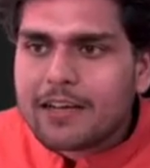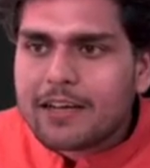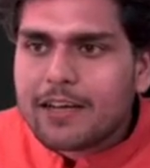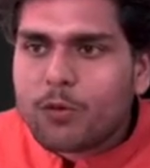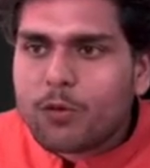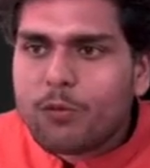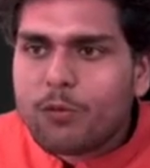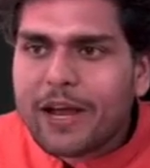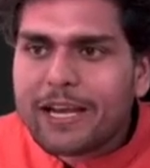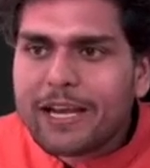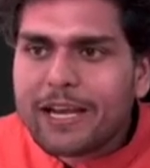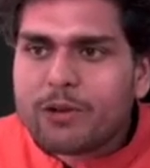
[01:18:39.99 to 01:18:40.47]

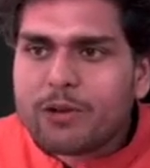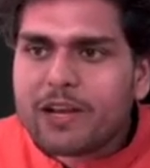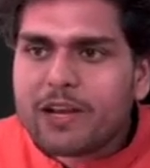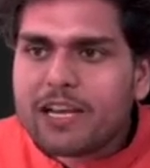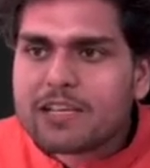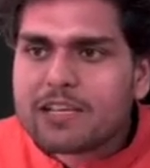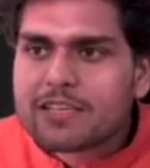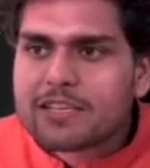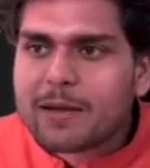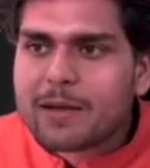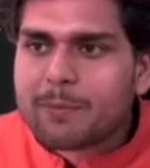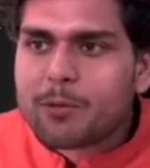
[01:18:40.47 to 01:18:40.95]
when you will,
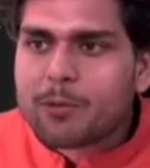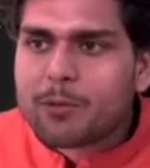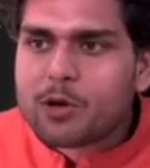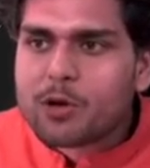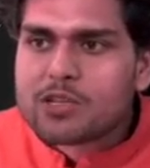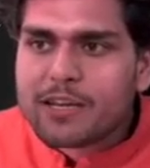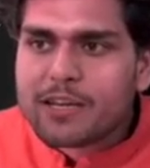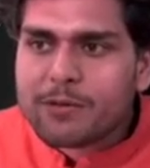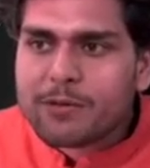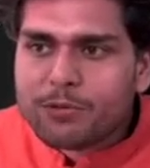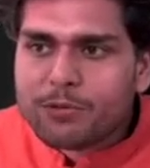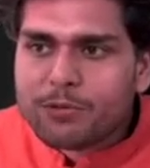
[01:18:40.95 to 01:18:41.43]
suppose
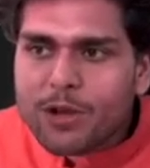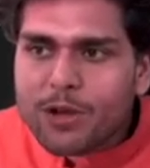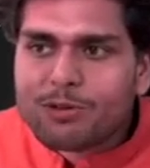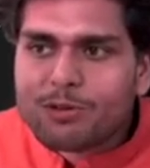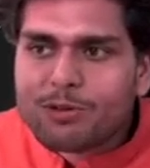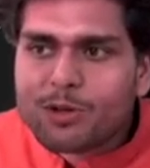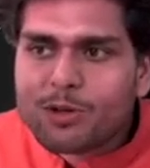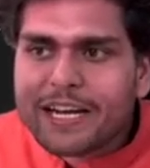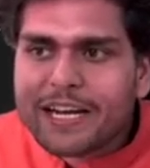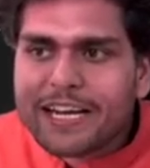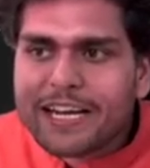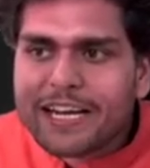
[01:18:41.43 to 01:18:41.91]
if you have to
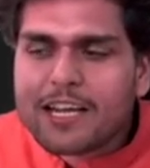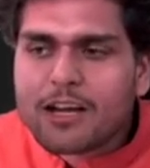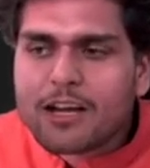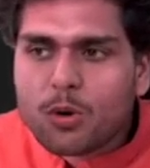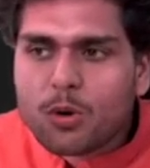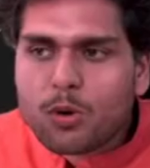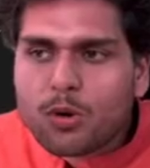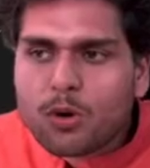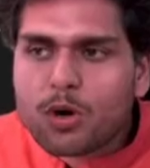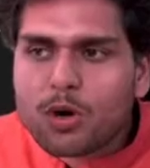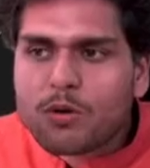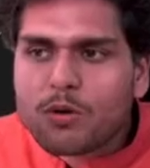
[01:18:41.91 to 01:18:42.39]
read the
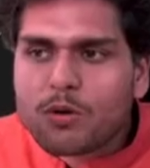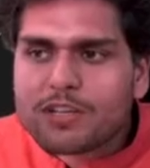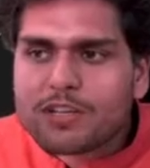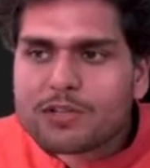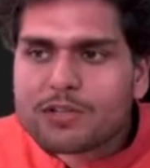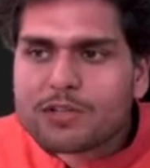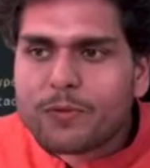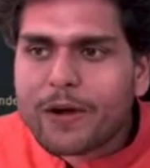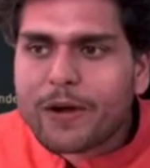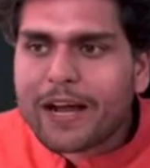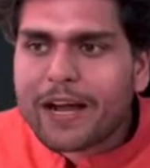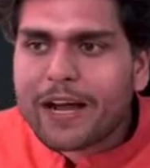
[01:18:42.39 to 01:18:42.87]
code of this
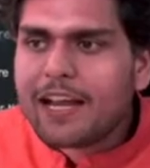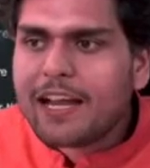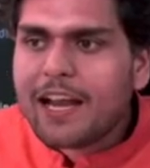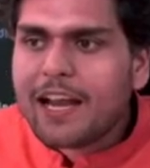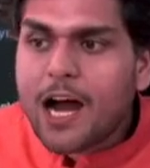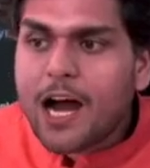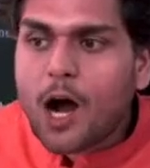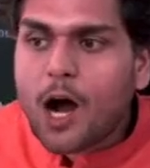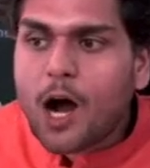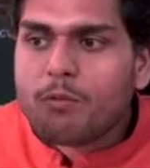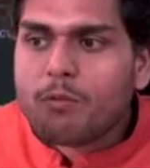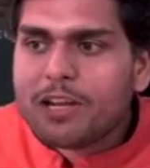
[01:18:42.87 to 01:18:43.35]
file,
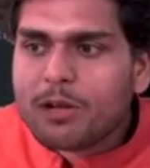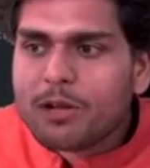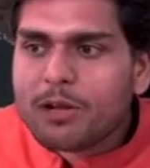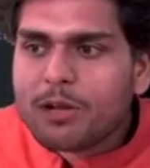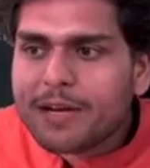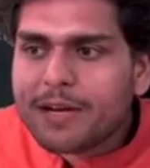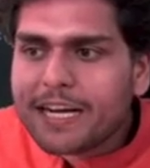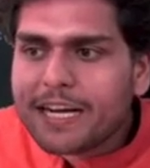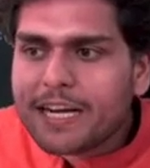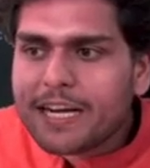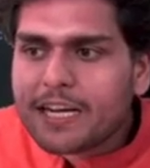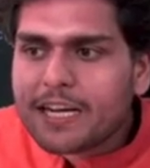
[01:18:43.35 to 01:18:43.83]
how will you
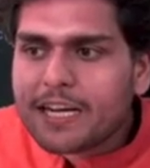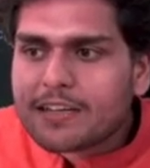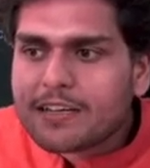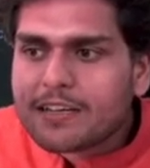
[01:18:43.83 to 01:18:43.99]
read it?